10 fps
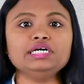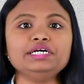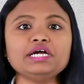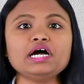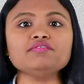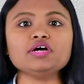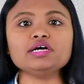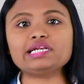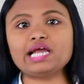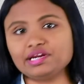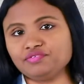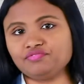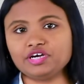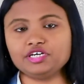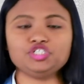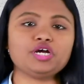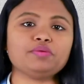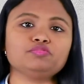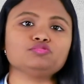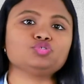DIY clarifying
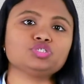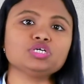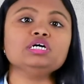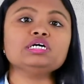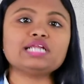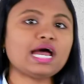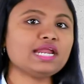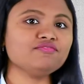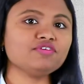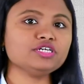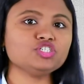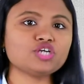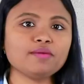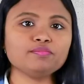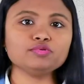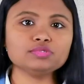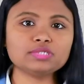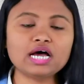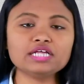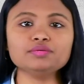shampoos. Clarifying shampoos
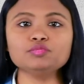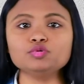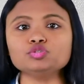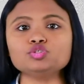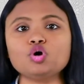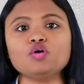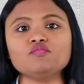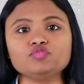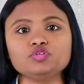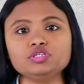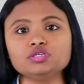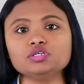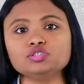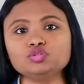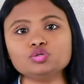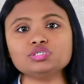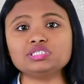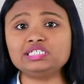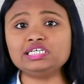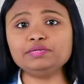are the most of
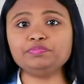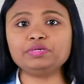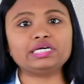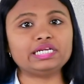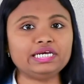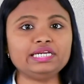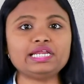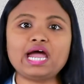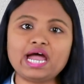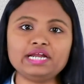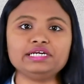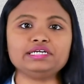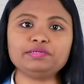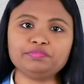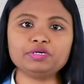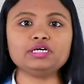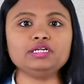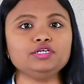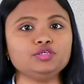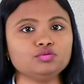those deep, clean and
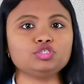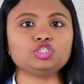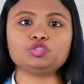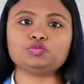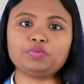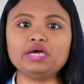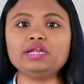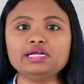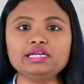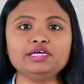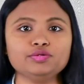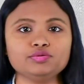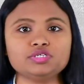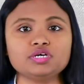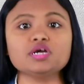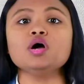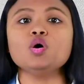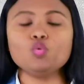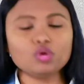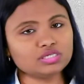typically used sparingly using
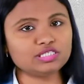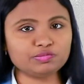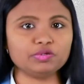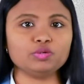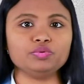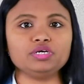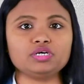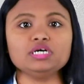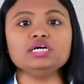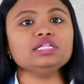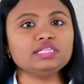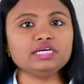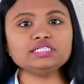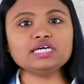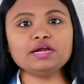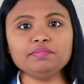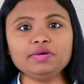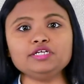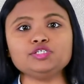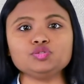once per week. These are
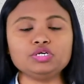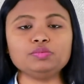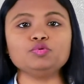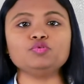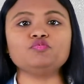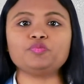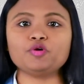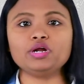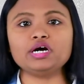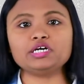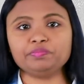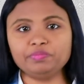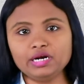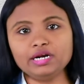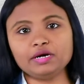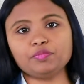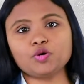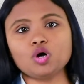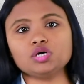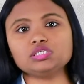made to remove product
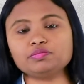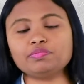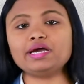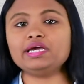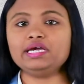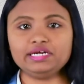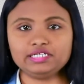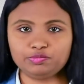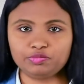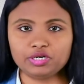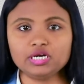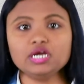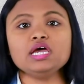buildup caused by hairspray,